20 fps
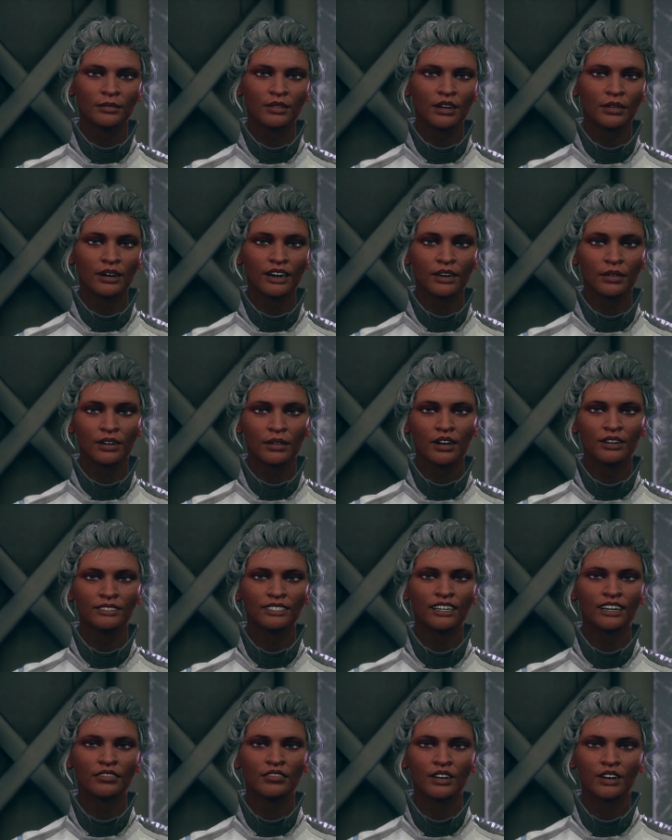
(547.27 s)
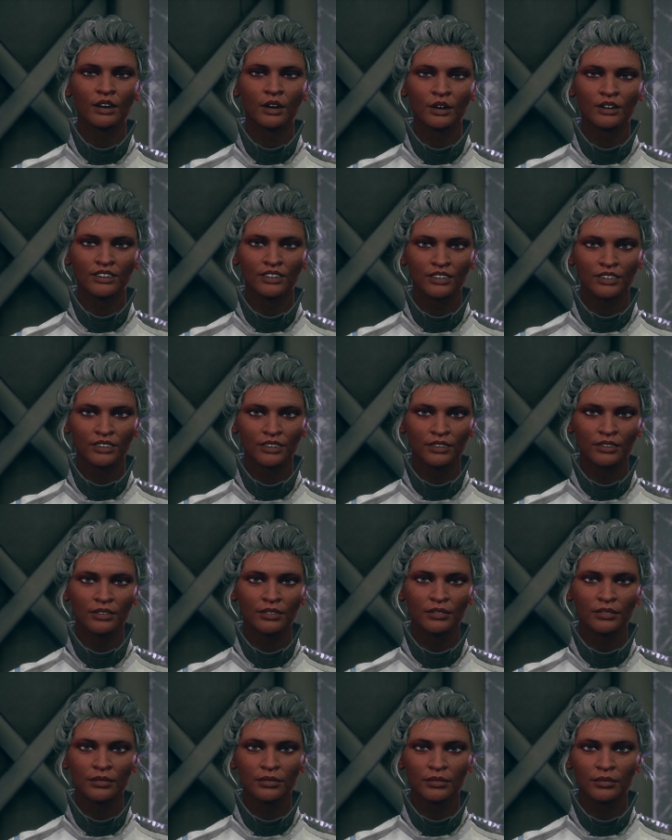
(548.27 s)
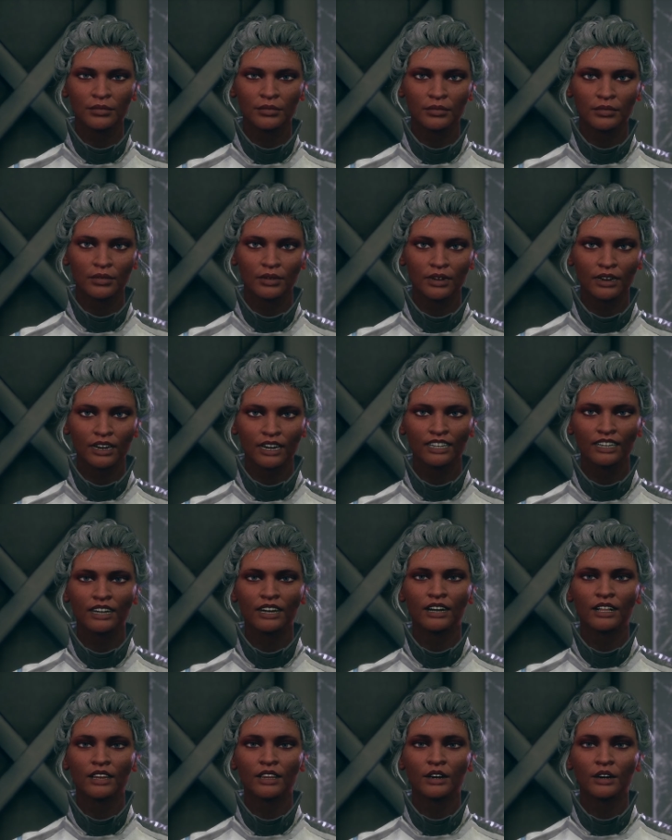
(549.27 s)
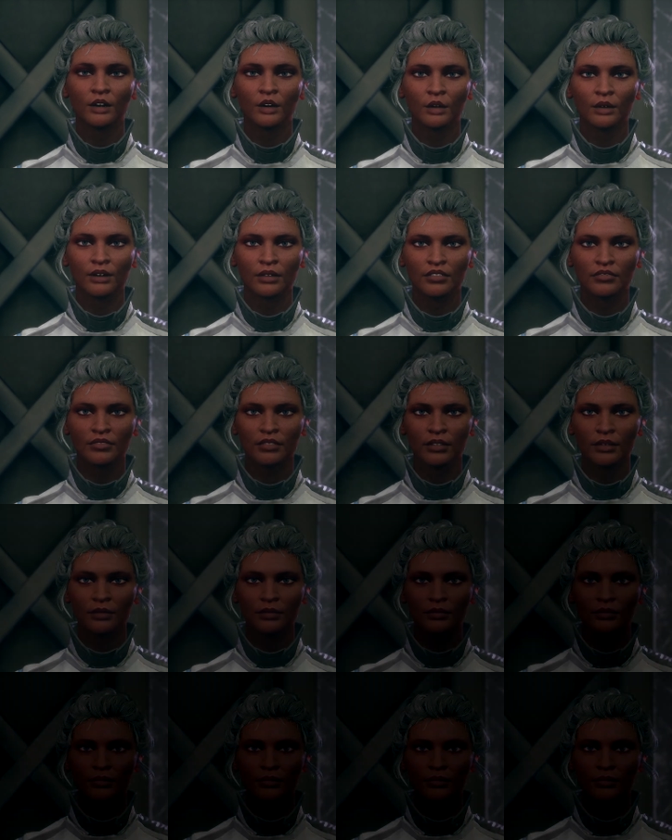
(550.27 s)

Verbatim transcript: mechanical safe return. I can't thank you enough.